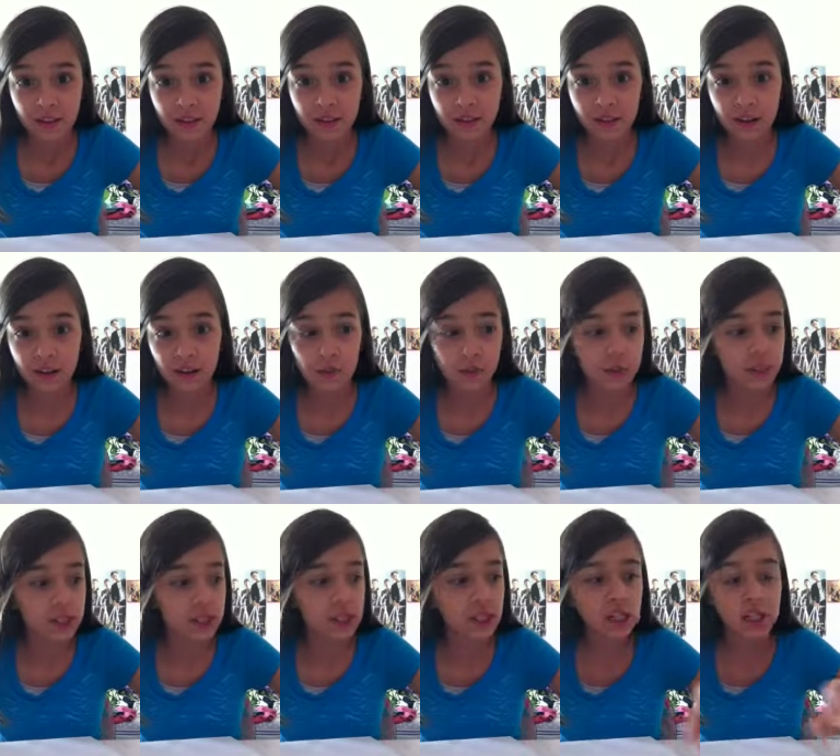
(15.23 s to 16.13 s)
Now,
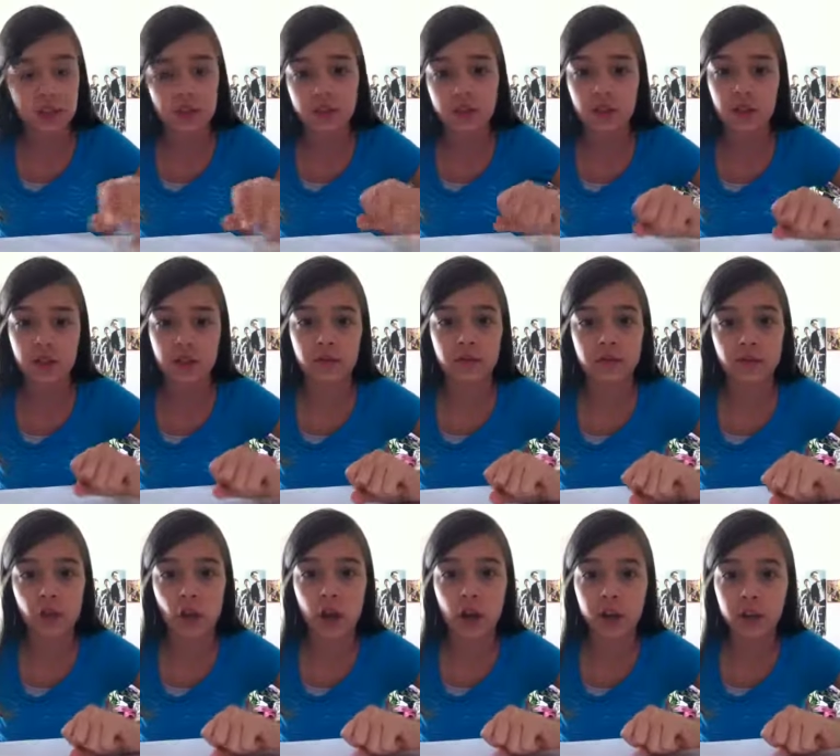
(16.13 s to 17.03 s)
recently I've
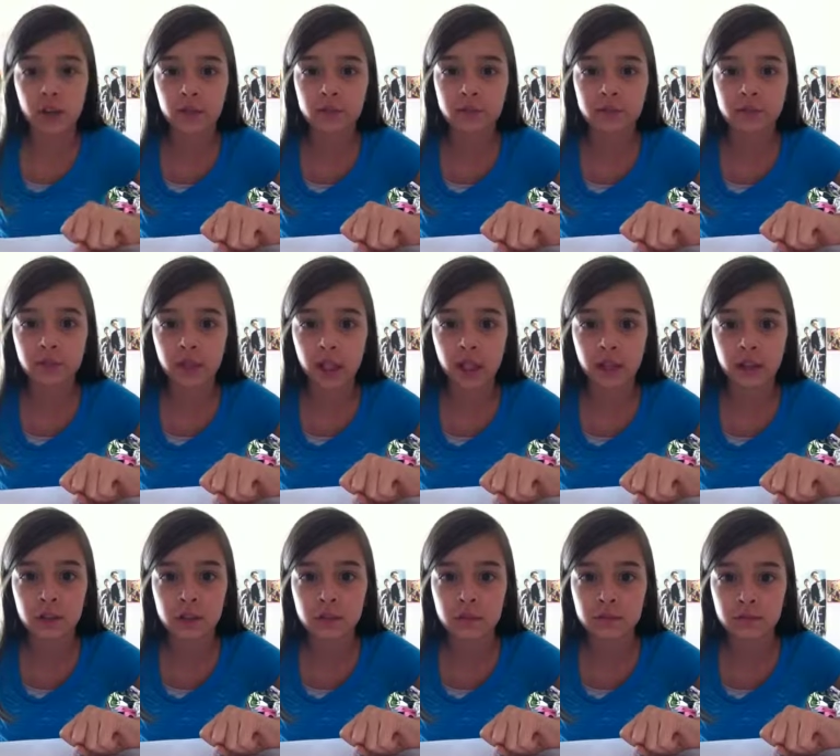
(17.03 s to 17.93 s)
started drawing
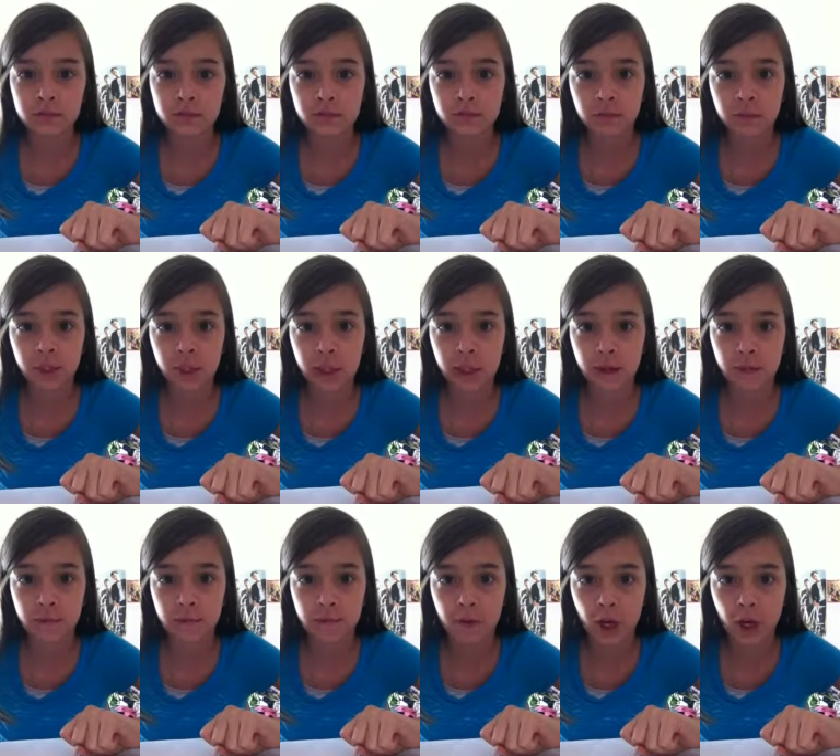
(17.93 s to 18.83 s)
because
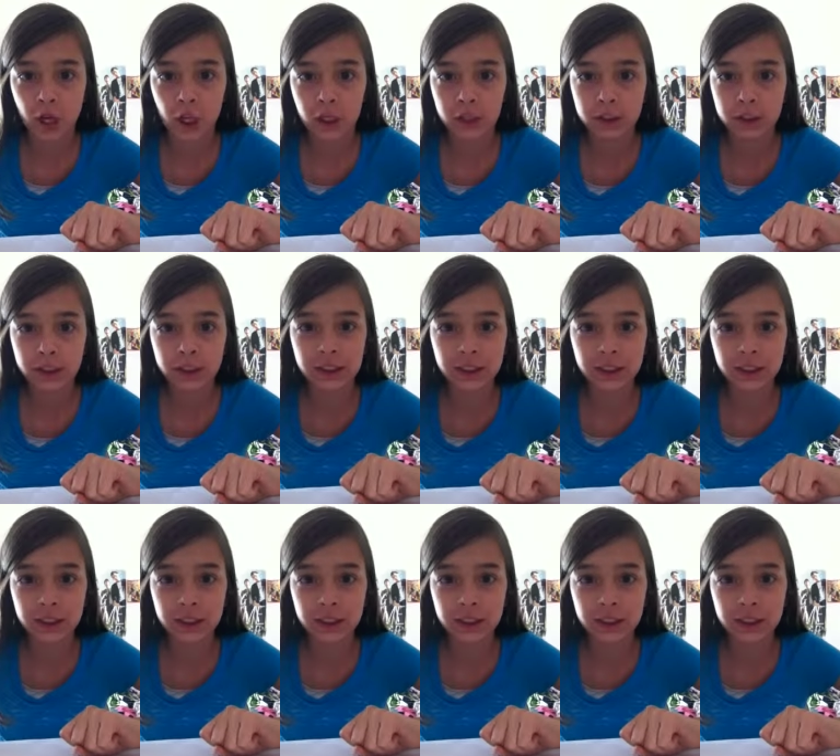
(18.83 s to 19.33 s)
it's fun.